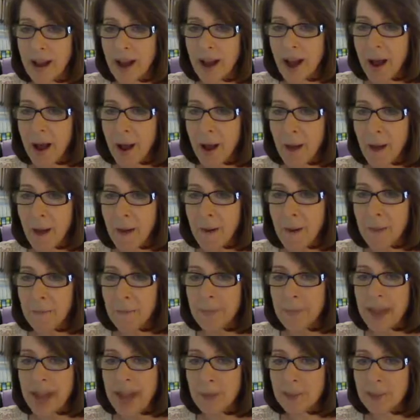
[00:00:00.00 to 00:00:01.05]

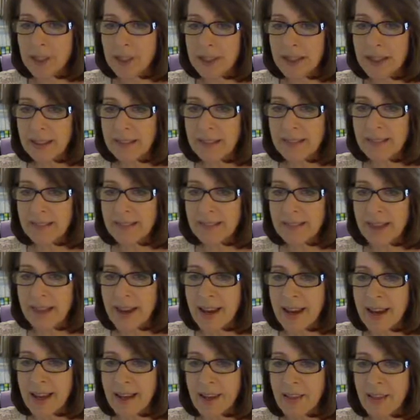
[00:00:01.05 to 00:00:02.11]
Emily is
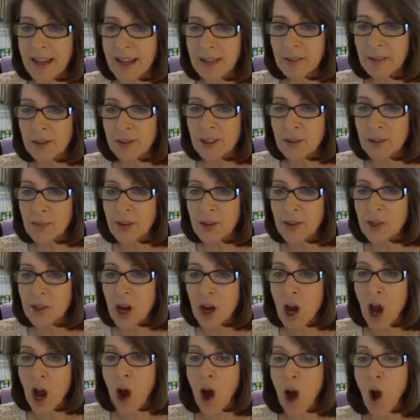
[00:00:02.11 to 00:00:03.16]
saying, thank you so much.
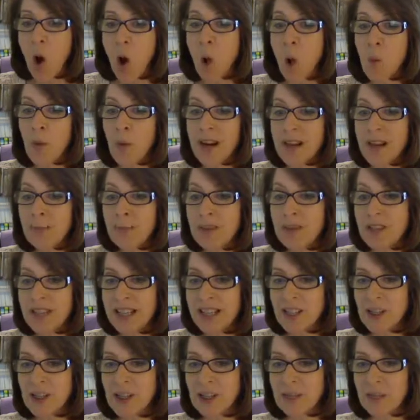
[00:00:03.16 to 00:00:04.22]
Oh,
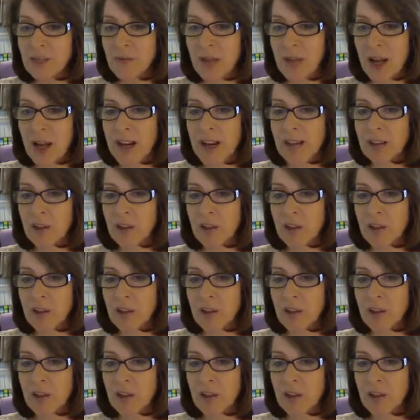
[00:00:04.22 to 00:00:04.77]
recommendations on finding a